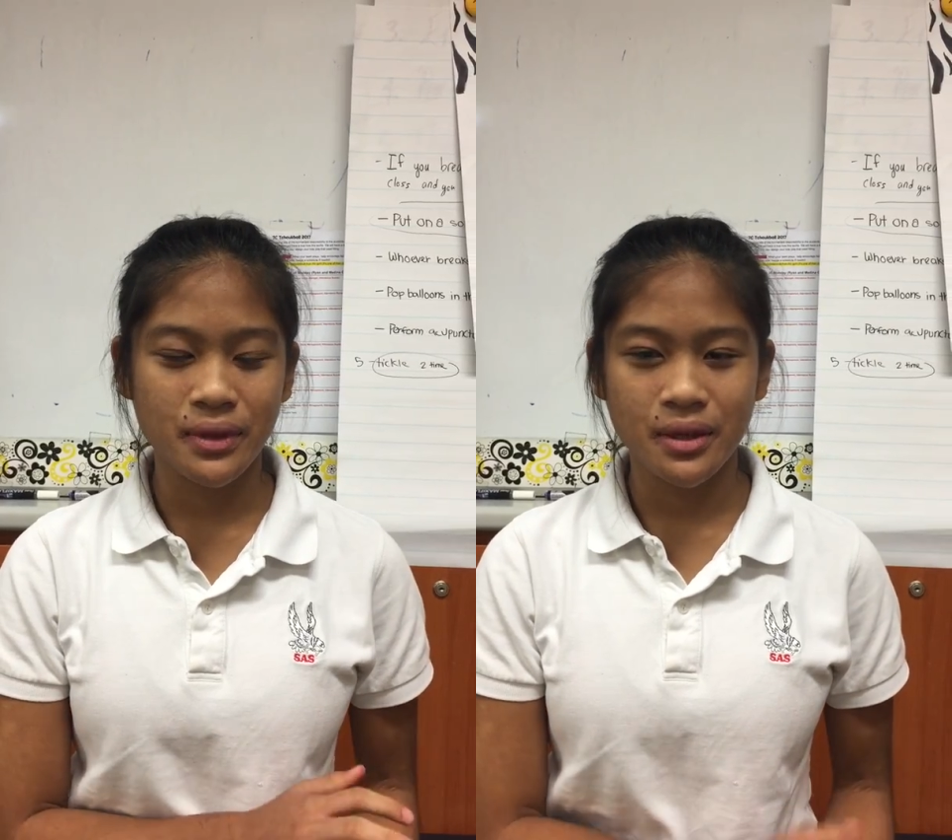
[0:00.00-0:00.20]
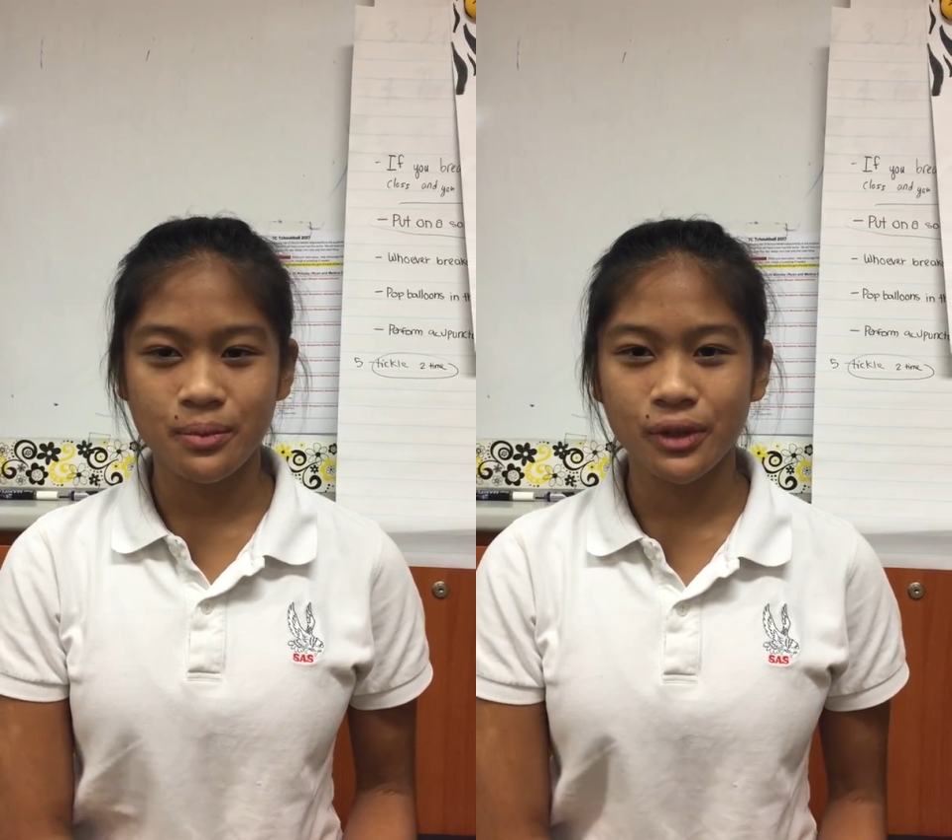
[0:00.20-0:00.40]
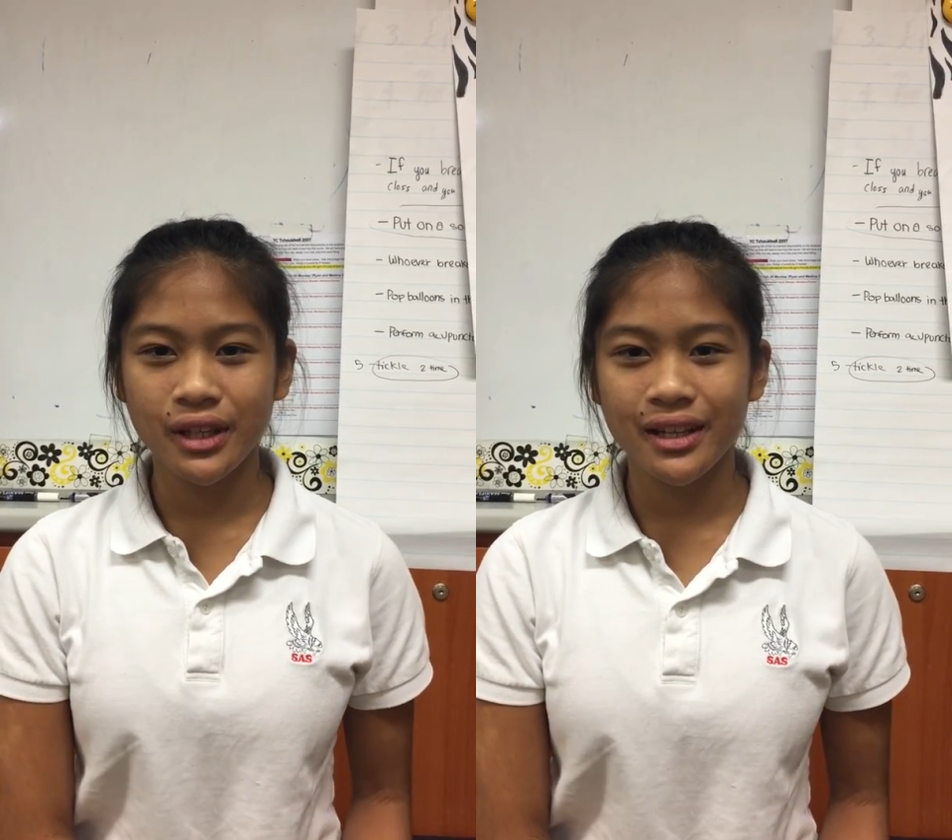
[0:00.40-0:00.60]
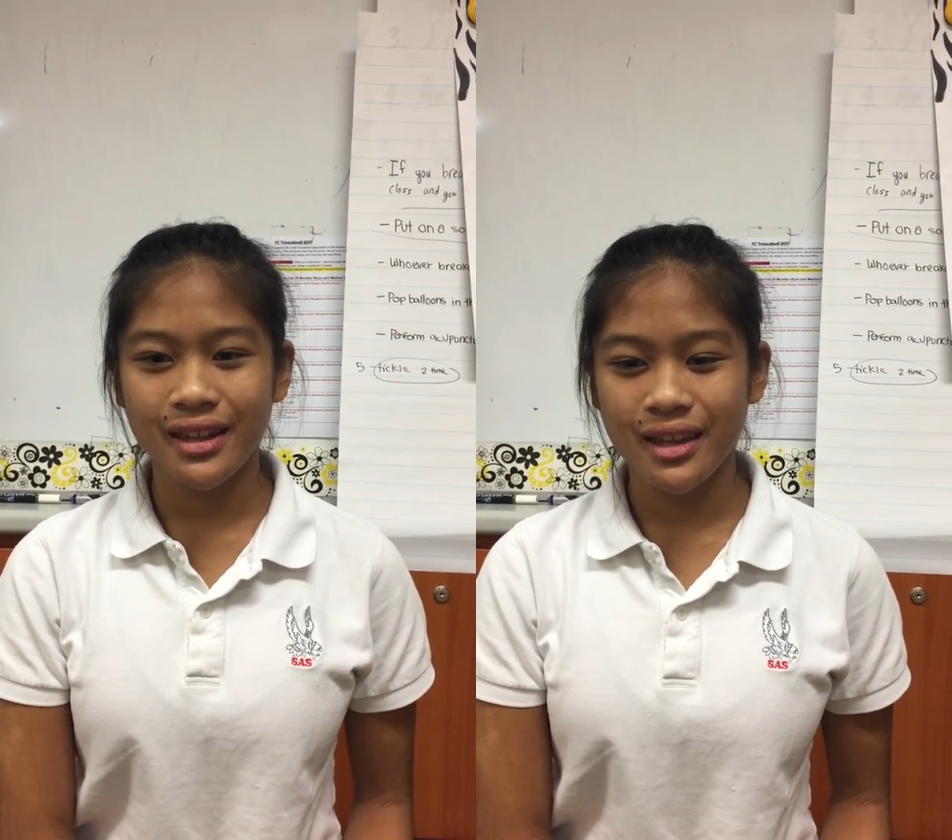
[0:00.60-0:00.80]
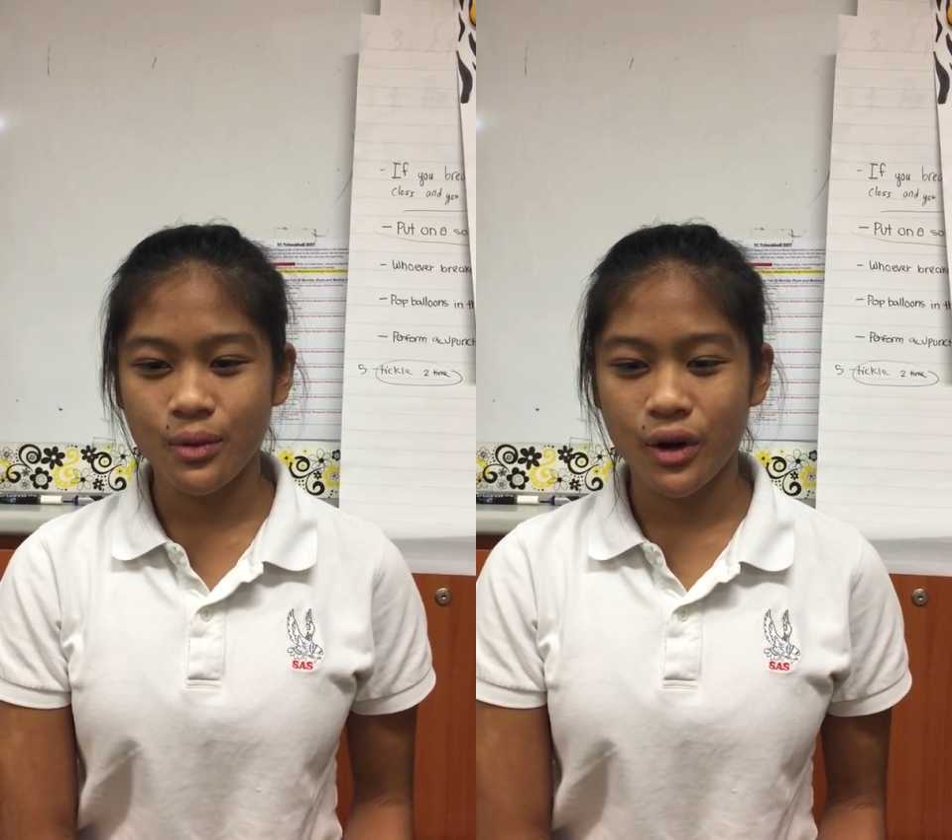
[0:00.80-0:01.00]
being bullied
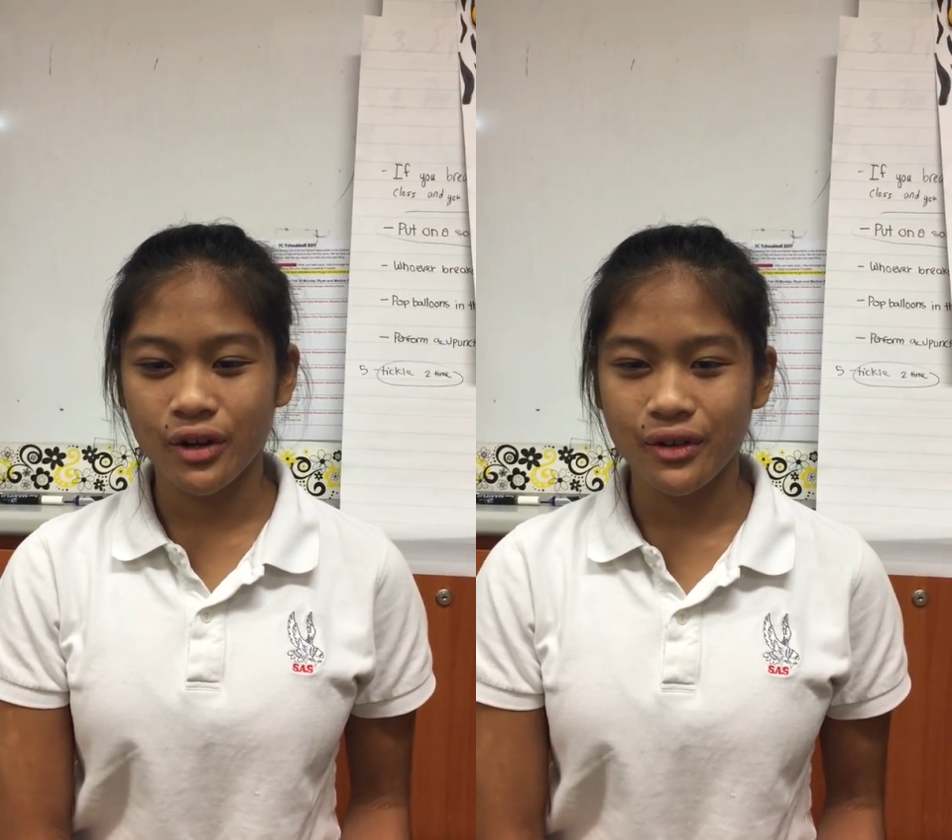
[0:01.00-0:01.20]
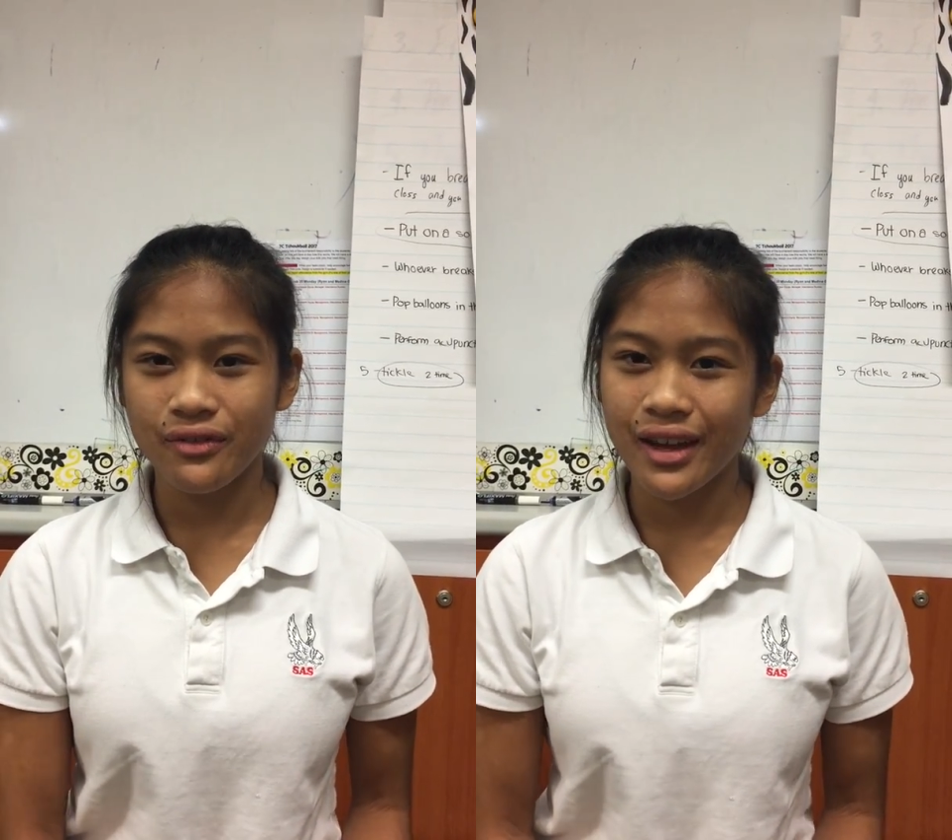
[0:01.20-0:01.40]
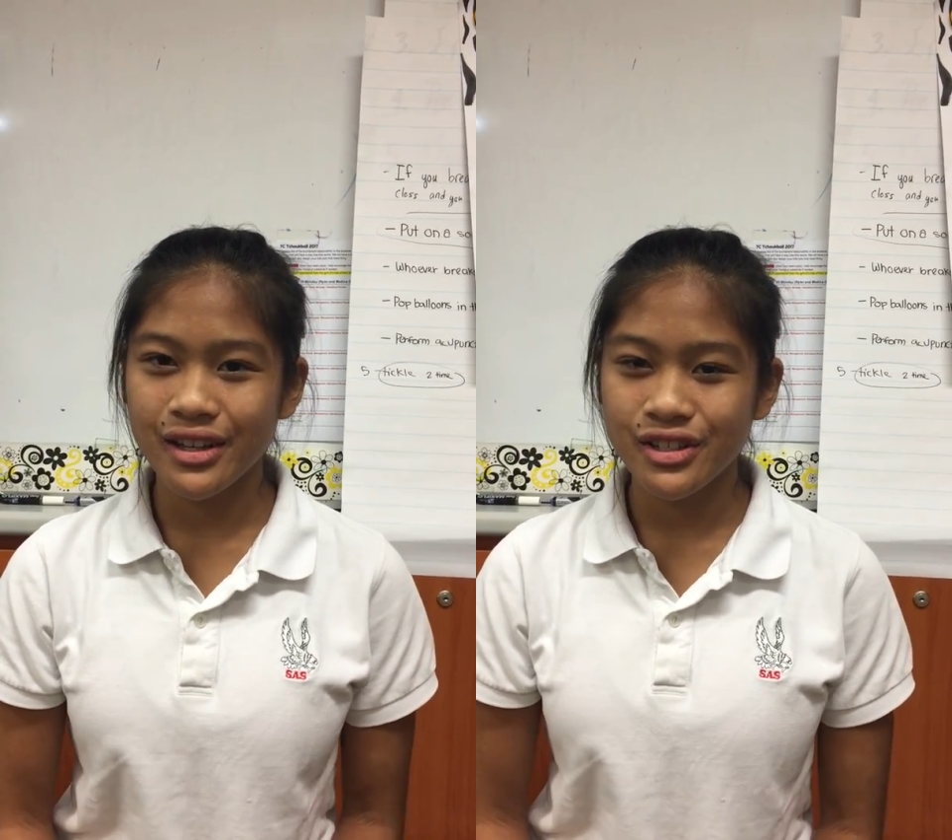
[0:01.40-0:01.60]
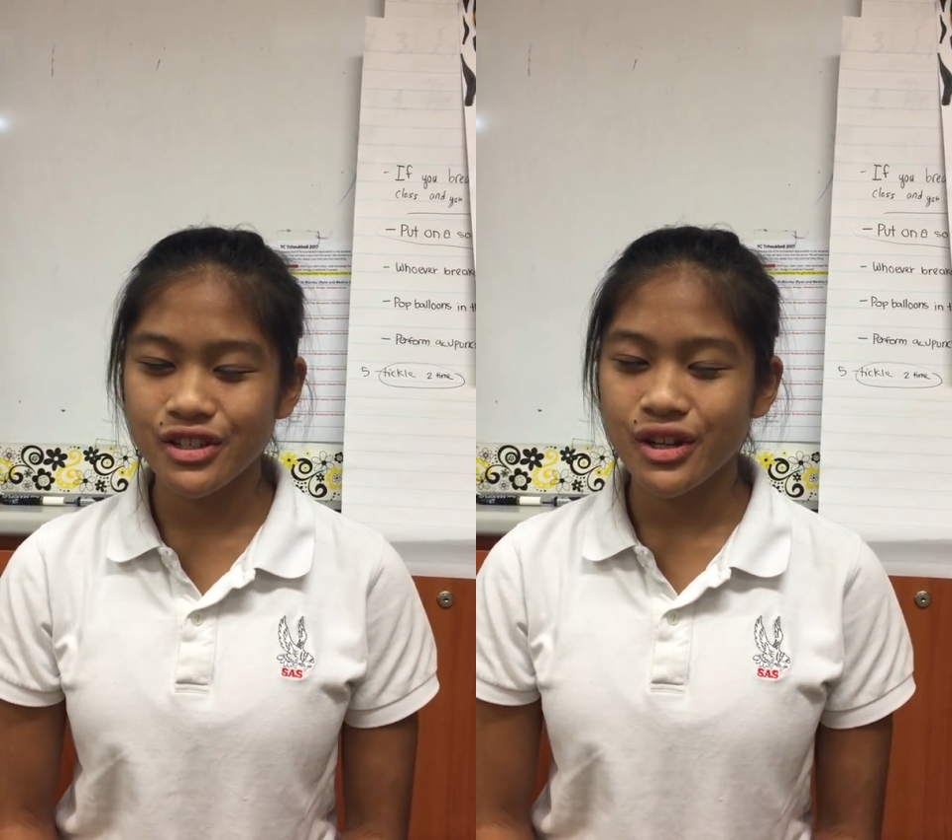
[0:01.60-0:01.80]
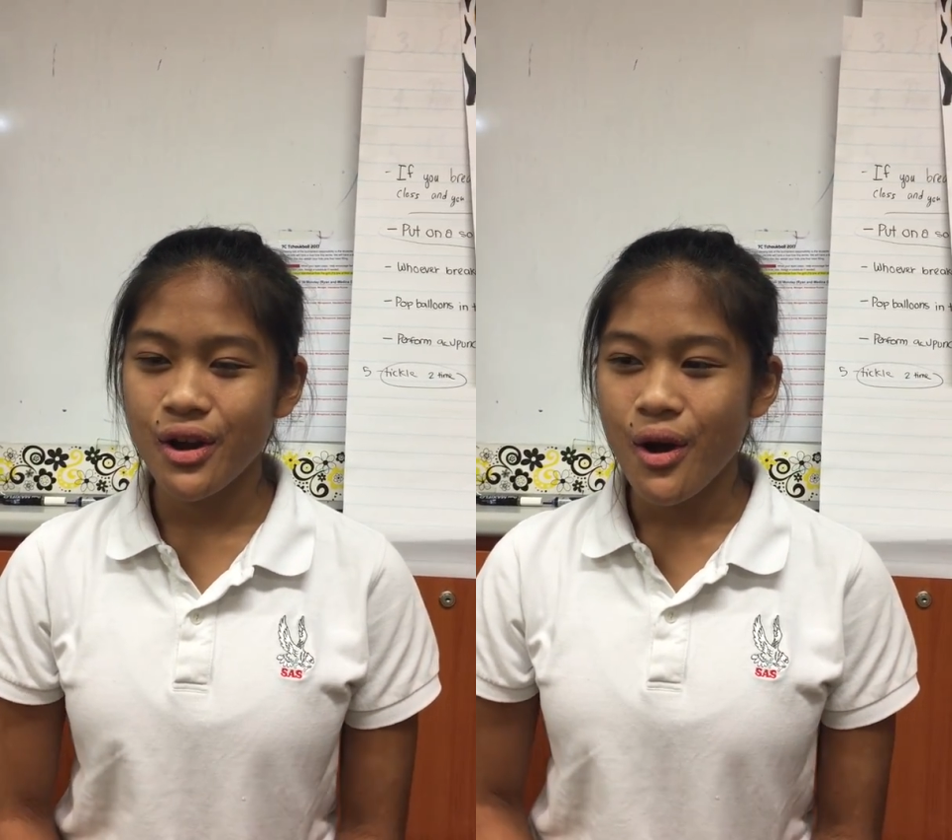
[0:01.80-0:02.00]
and they want
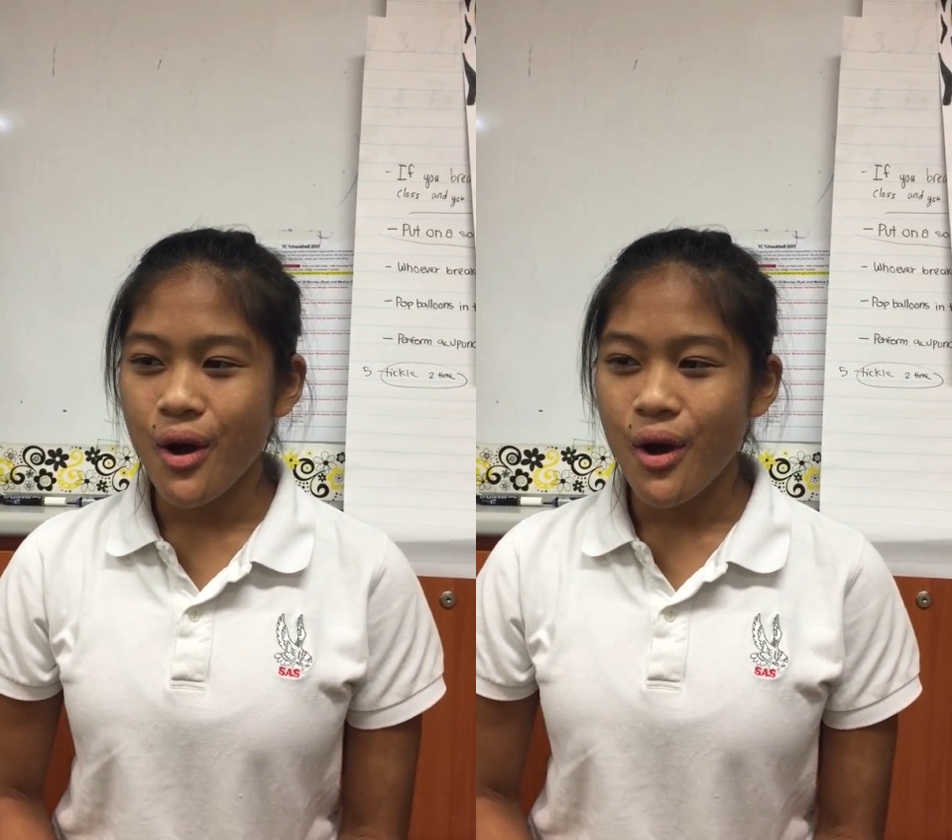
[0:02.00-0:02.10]
revenge,